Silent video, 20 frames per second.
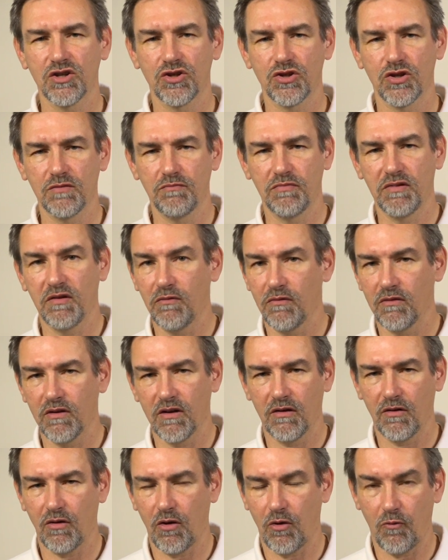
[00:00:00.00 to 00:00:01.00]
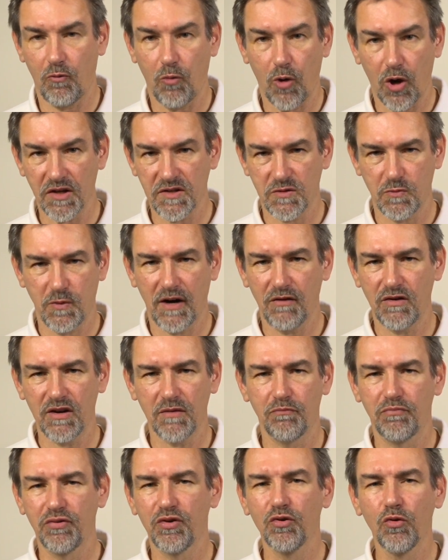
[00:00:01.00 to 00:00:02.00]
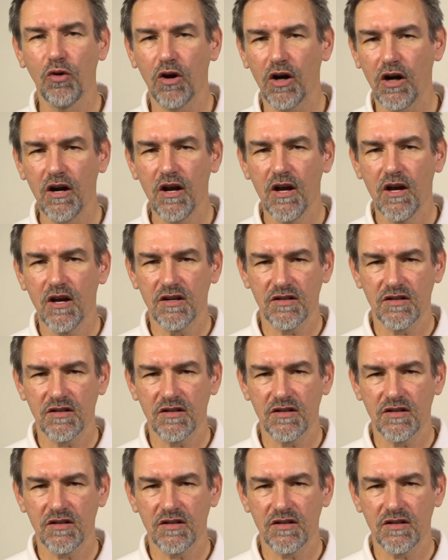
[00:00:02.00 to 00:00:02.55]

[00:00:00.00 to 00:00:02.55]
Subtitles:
should be or was very poor.